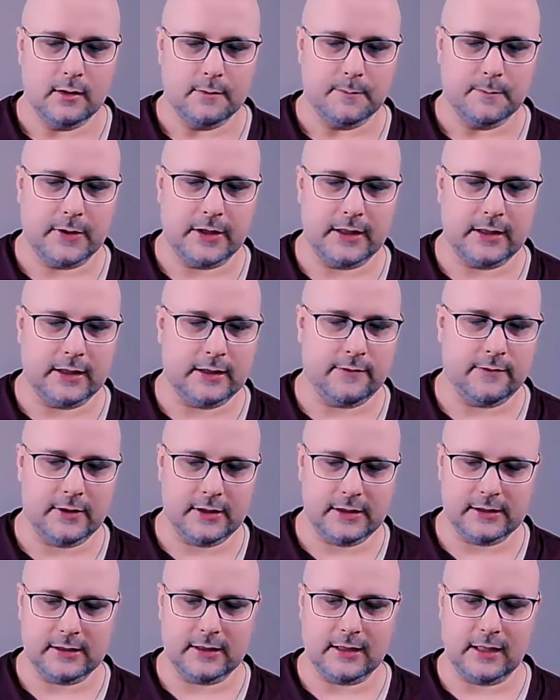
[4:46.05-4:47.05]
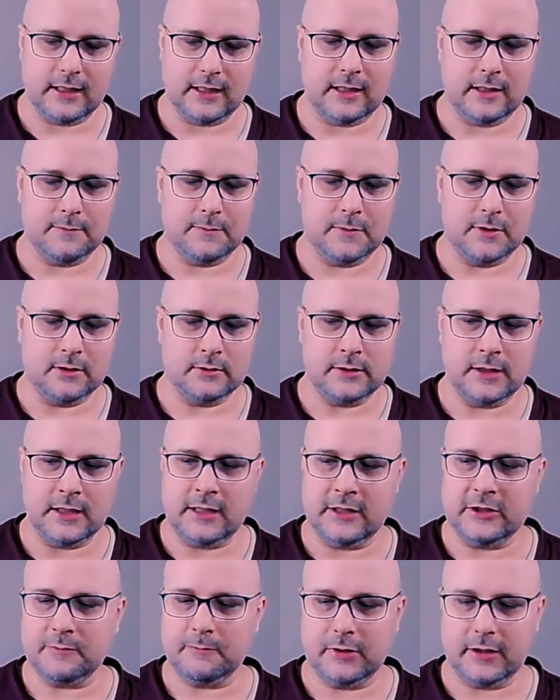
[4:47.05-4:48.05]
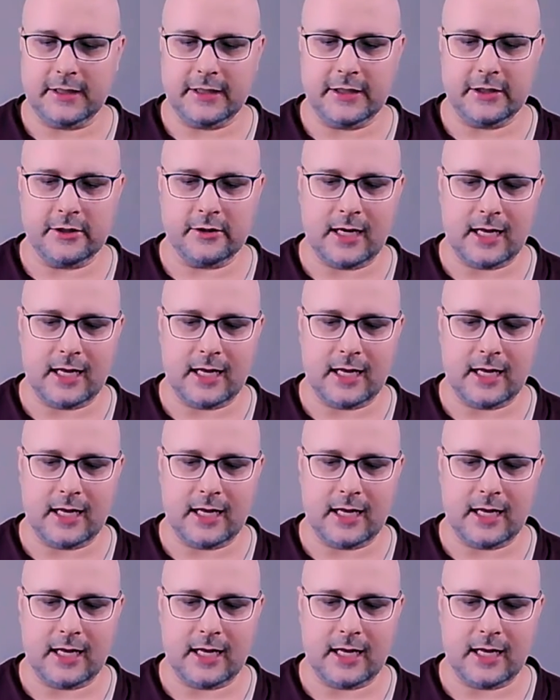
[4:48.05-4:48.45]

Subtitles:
But in this game, each player